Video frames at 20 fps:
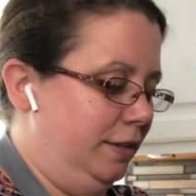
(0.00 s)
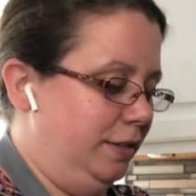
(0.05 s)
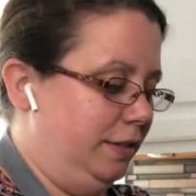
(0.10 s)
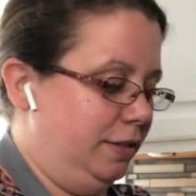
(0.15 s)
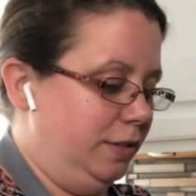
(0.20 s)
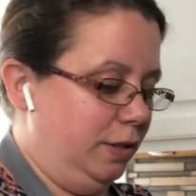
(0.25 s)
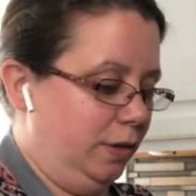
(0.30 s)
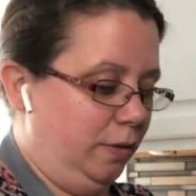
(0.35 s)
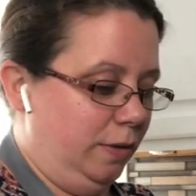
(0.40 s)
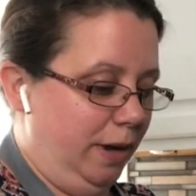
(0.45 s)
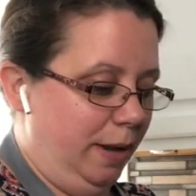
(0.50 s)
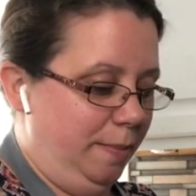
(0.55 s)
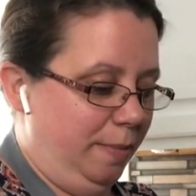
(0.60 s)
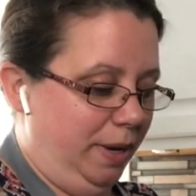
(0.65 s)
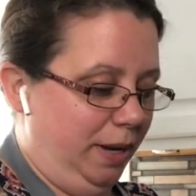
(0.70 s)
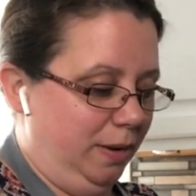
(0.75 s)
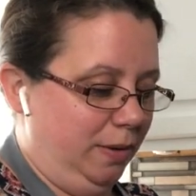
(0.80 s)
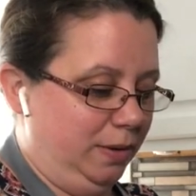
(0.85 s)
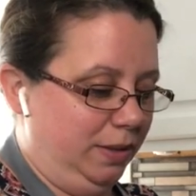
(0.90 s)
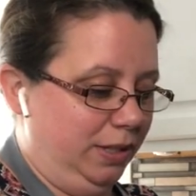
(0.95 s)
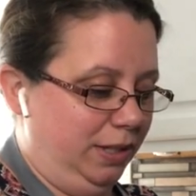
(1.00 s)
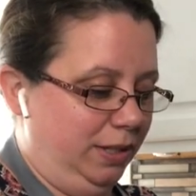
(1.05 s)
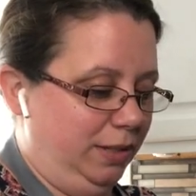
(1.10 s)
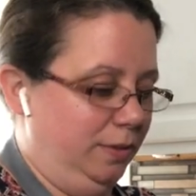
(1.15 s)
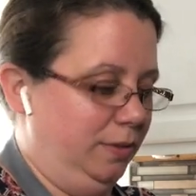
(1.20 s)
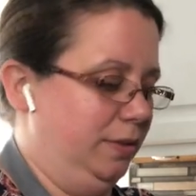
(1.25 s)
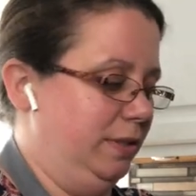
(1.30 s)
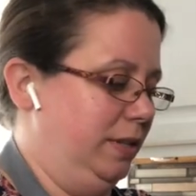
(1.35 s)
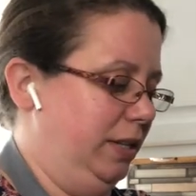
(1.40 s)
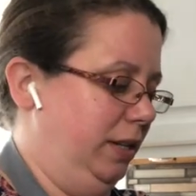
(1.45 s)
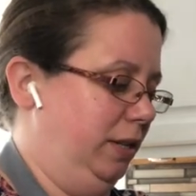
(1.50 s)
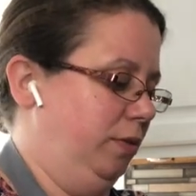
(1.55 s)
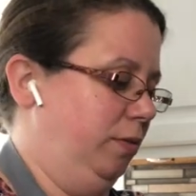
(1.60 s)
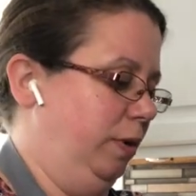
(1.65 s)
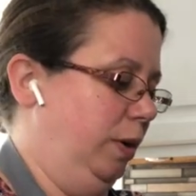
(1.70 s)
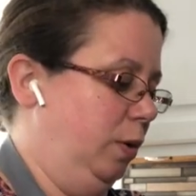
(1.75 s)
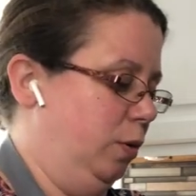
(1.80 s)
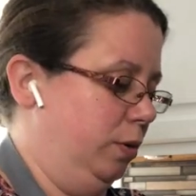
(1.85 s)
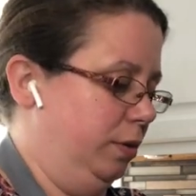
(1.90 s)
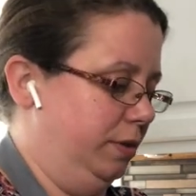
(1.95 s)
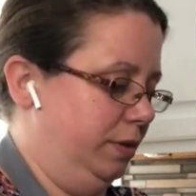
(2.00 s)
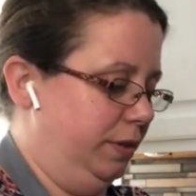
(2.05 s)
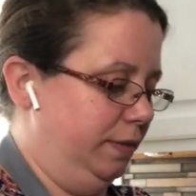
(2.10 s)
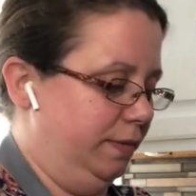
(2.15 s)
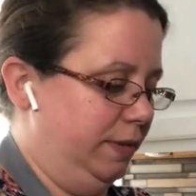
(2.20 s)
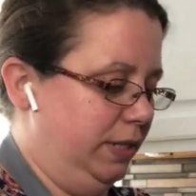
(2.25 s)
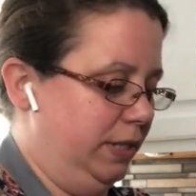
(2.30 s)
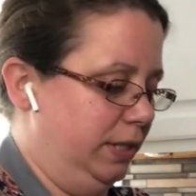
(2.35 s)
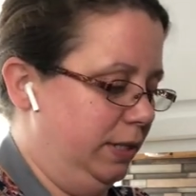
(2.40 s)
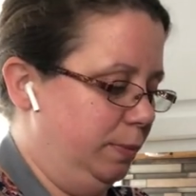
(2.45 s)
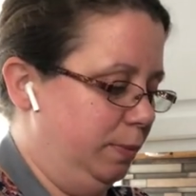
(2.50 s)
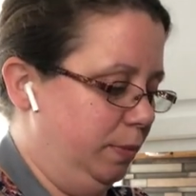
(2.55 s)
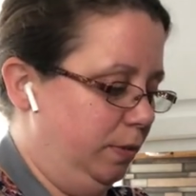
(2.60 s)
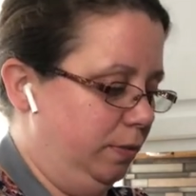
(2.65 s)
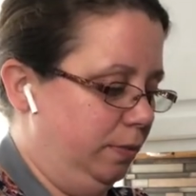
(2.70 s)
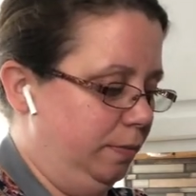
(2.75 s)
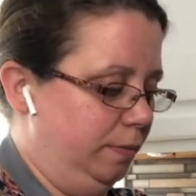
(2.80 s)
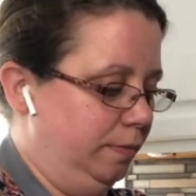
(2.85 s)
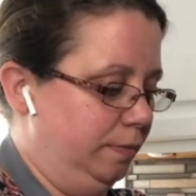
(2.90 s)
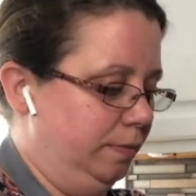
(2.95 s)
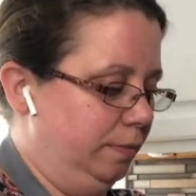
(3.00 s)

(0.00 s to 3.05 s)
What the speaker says: So I might only use like 3/4 of a teaspoon,